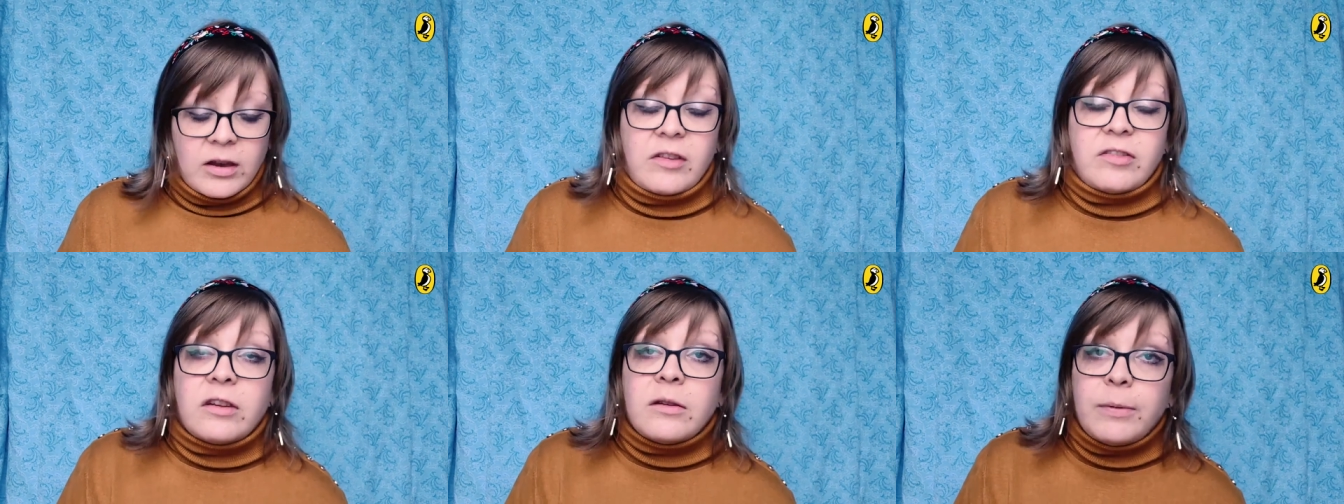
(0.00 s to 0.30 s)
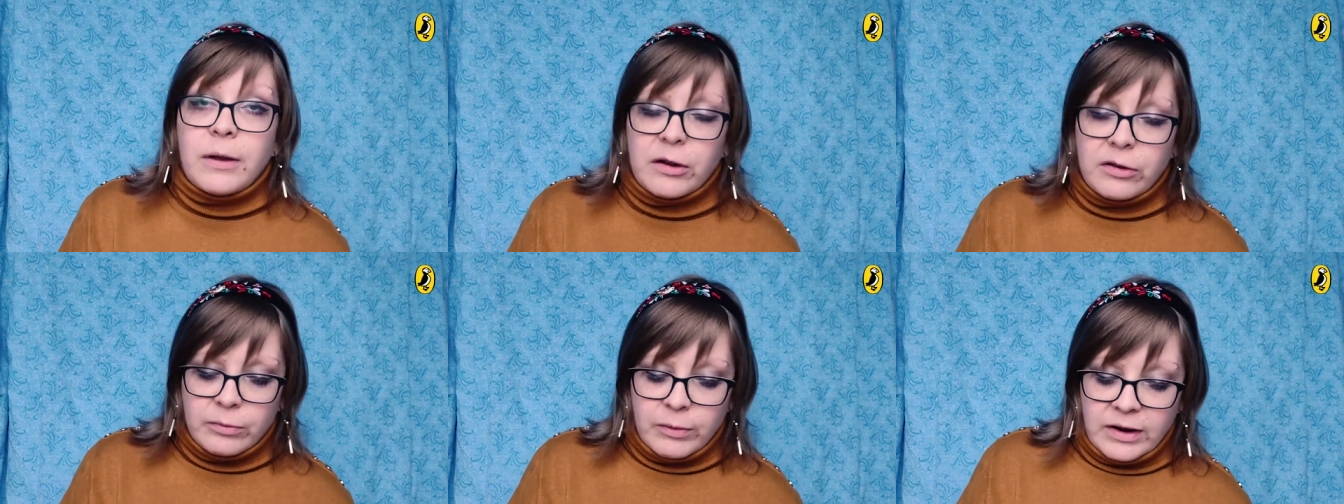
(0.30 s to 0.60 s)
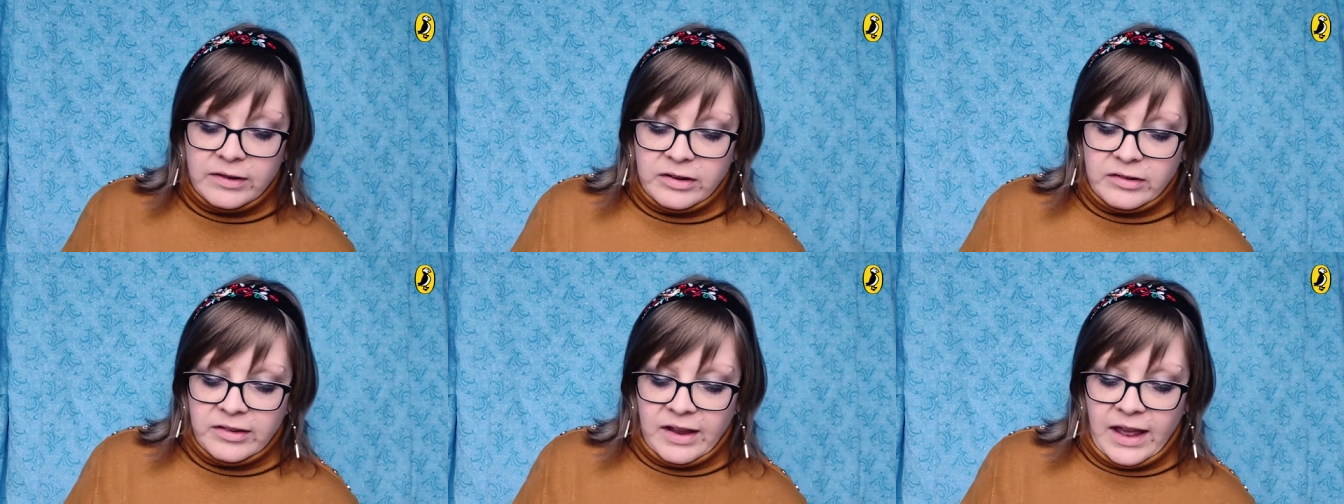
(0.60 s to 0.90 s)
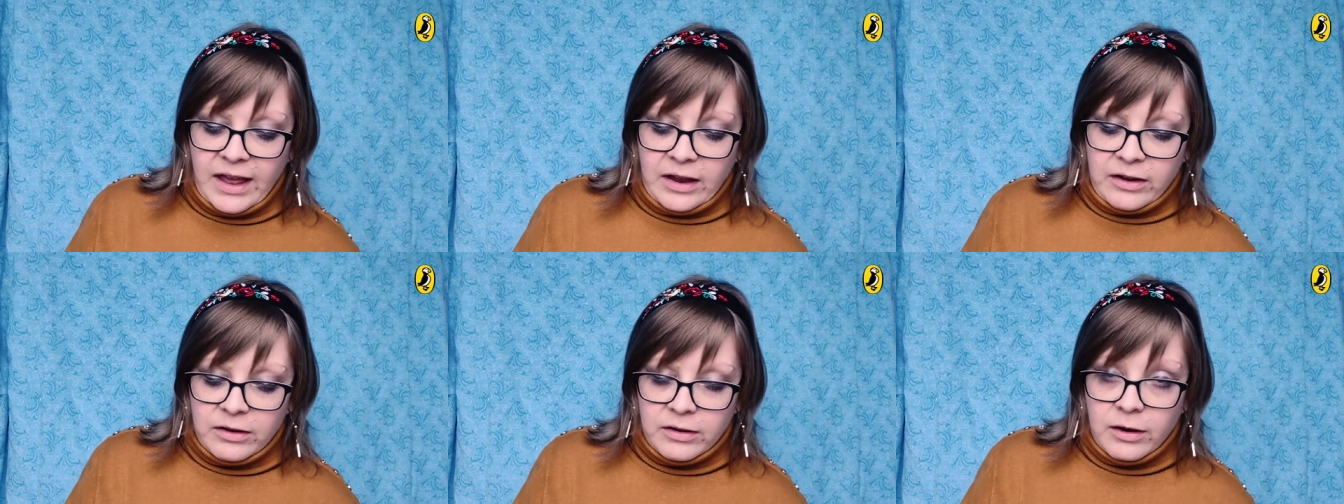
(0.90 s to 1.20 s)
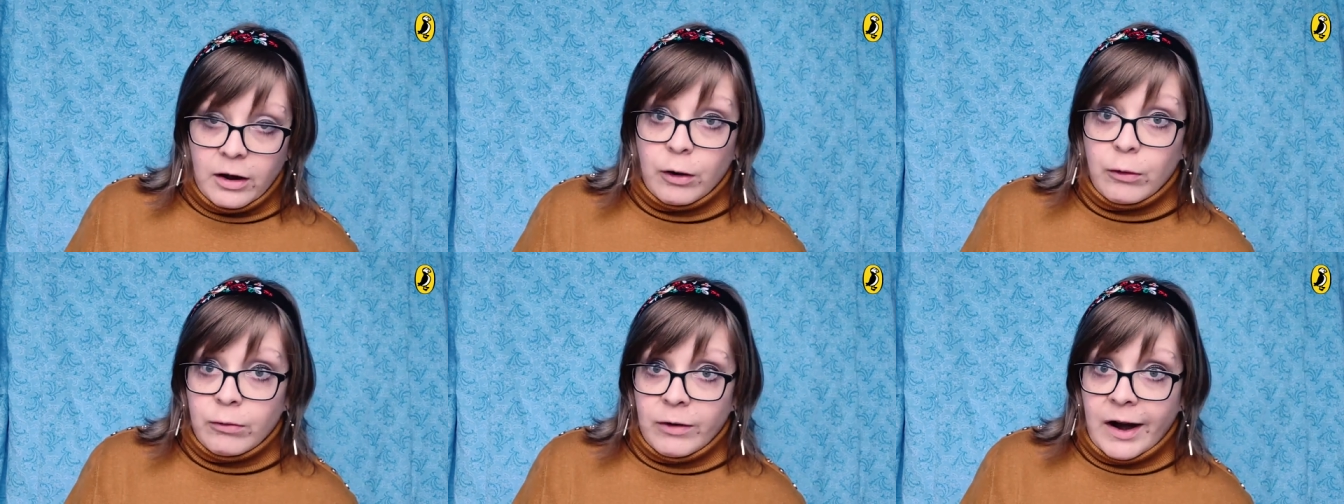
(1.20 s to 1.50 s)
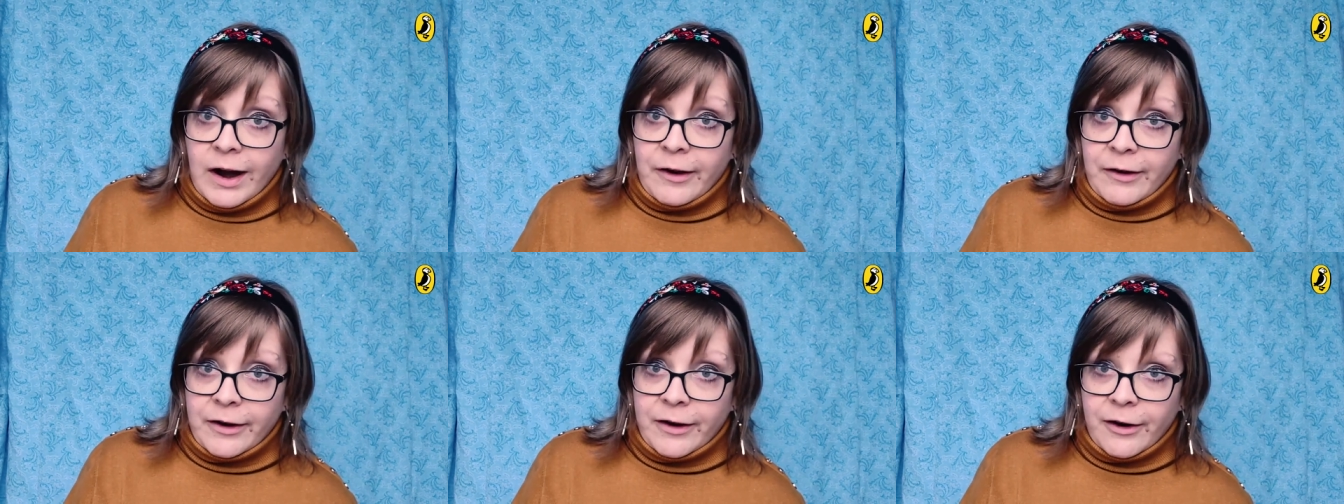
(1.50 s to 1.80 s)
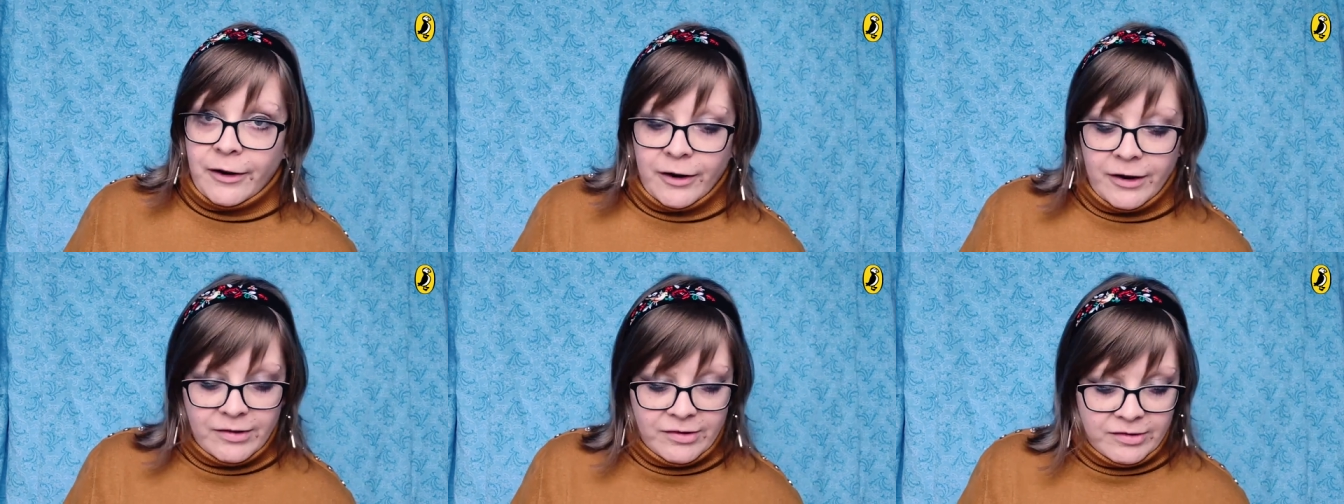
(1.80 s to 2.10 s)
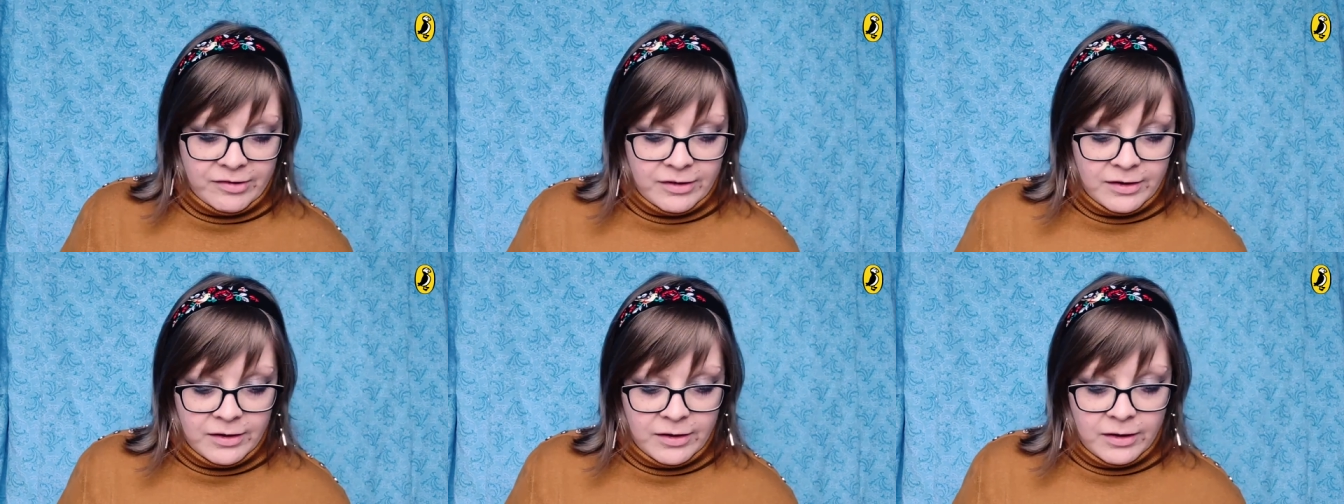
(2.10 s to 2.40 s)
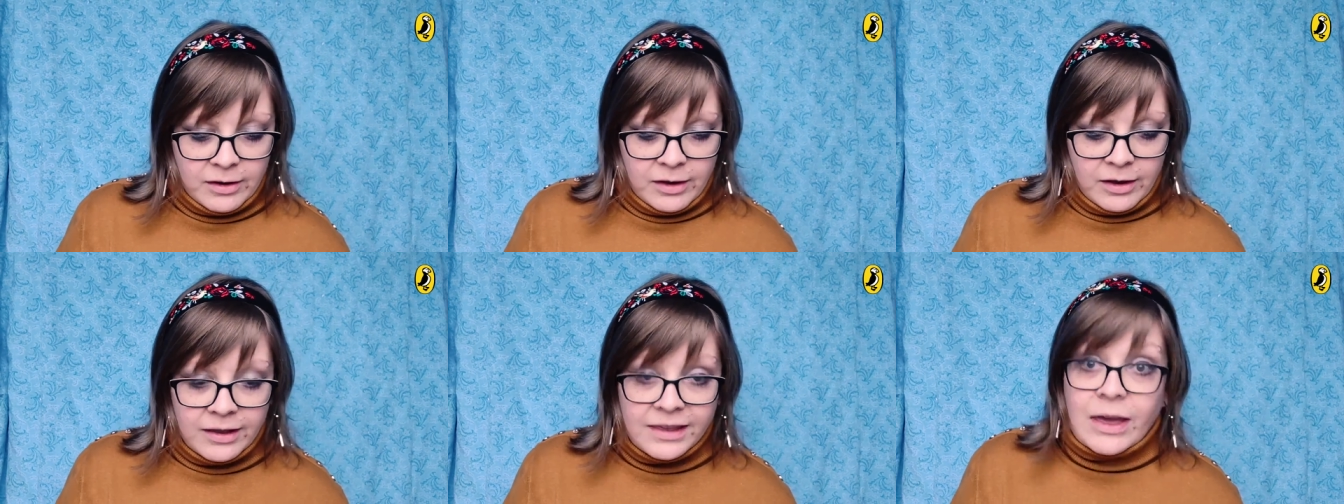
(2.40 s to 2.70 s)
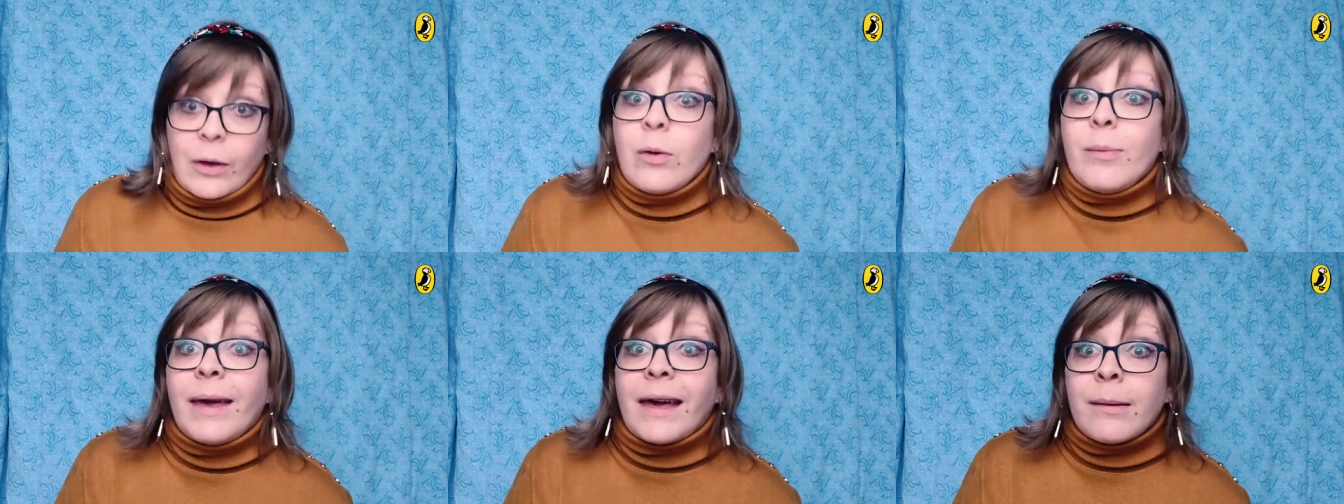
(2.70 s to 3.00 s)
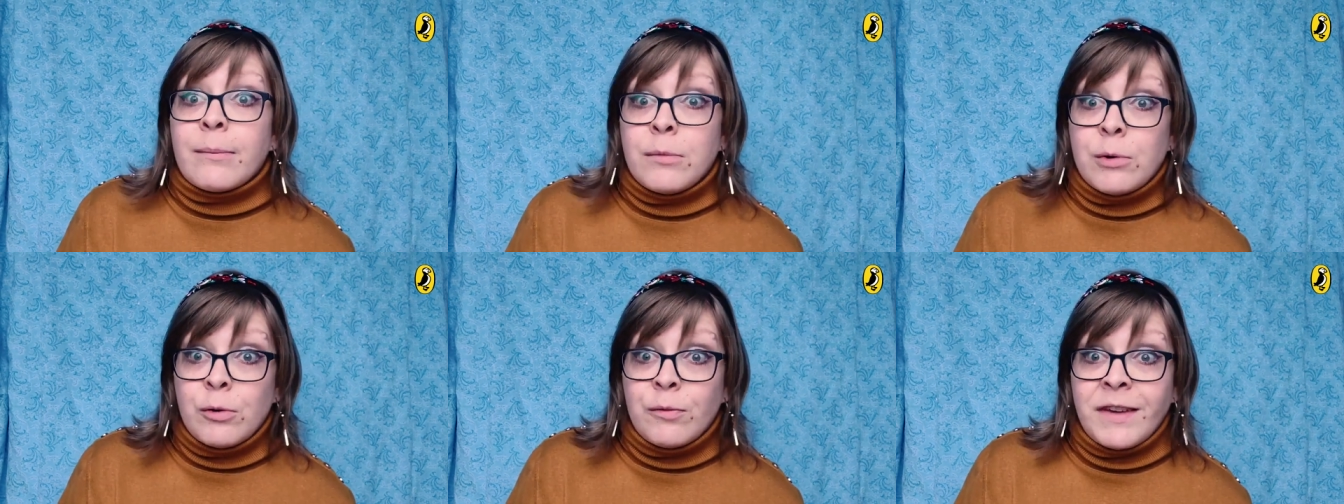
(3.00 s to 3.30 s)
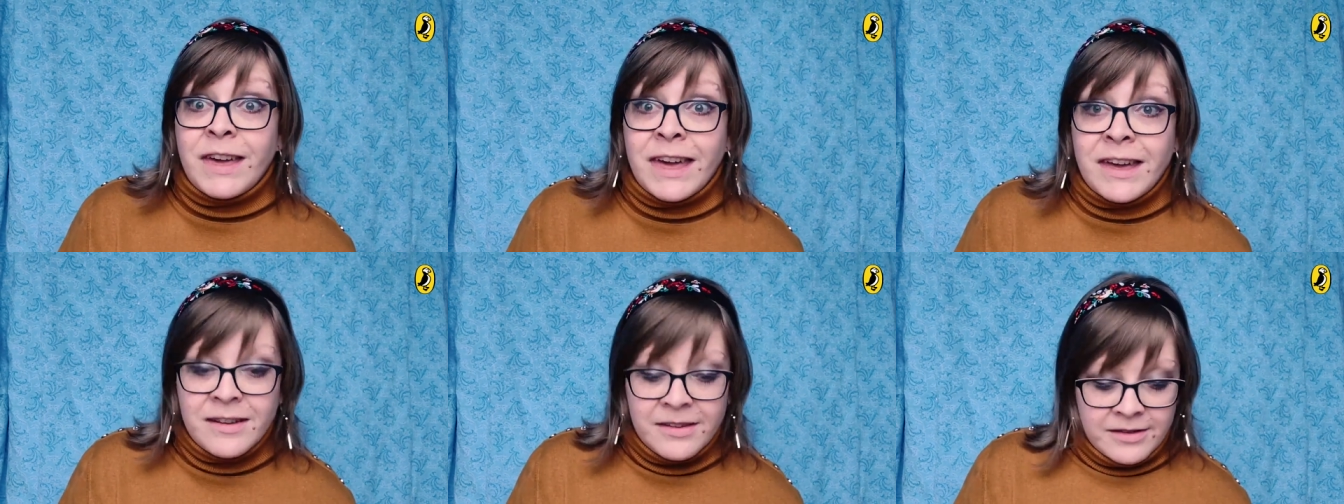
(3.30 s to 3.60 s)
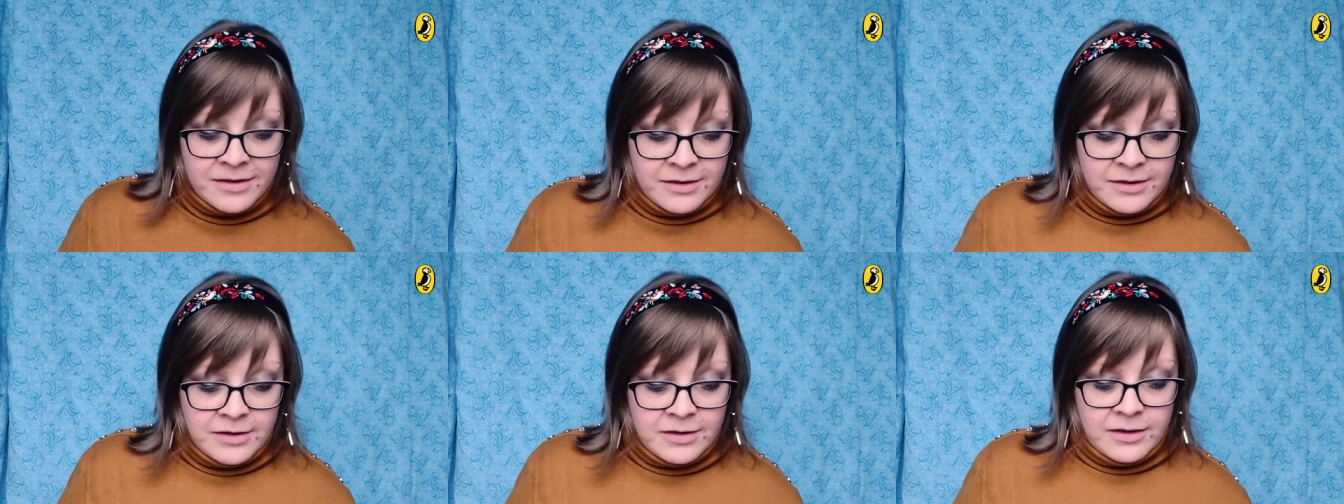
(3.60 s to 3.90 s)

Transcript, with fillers: Dustin Pierce raised his hand, a rare occurrence. Can we make a movie?